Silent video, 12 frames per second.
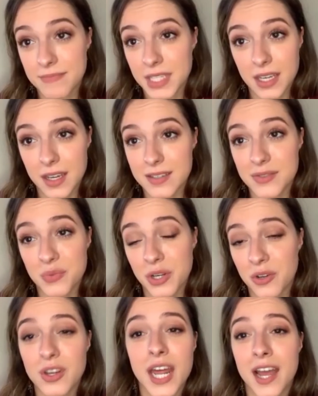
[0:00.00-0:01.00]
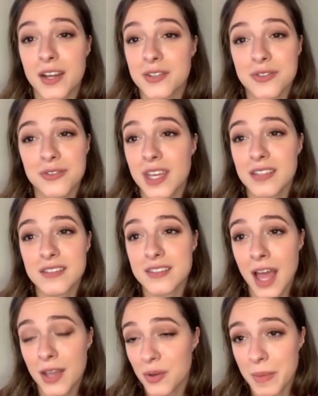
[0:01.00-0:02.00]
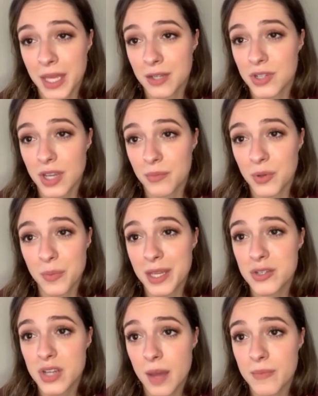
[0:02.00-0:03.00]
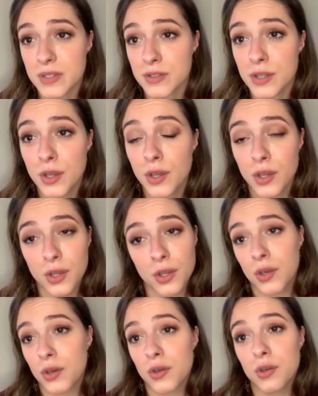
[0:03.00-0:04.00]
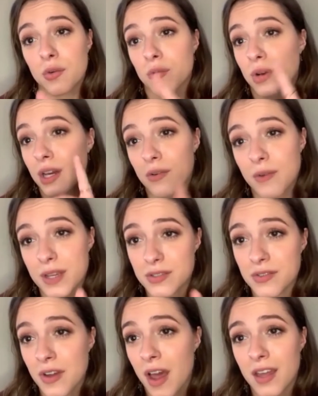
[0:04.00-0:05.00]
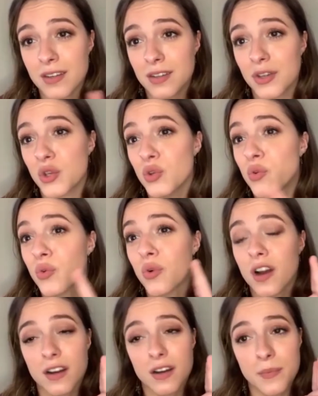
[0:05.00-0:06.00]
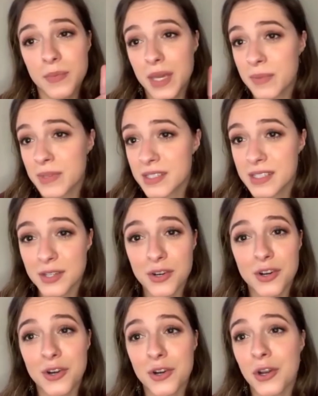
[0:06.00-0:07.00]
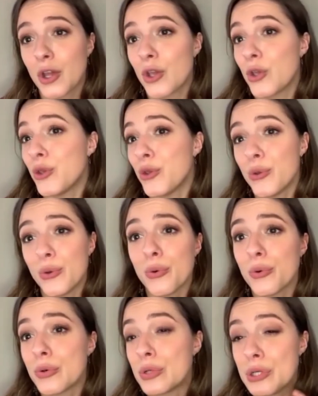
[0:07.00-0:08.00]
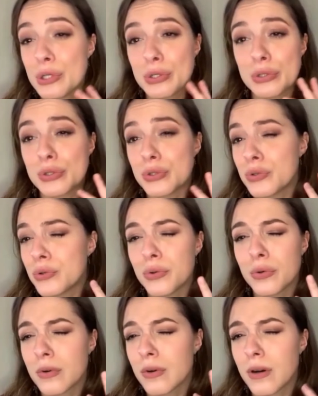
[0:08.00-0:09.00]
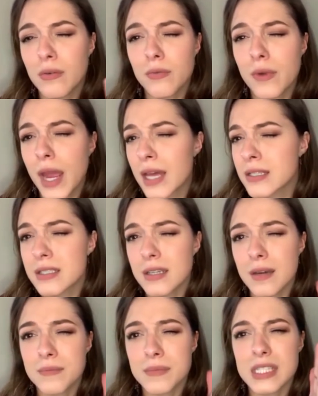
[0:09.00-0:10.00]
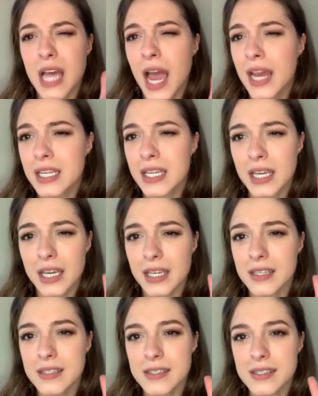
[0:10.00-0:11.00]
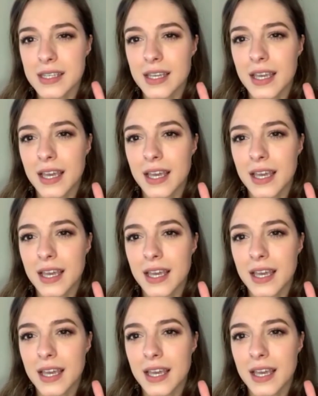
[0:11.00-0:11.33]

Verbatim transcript: because when you're an actor, that's not your main job. Your main job is you work at a restaurant, you are a babysitter, you do random side gigs,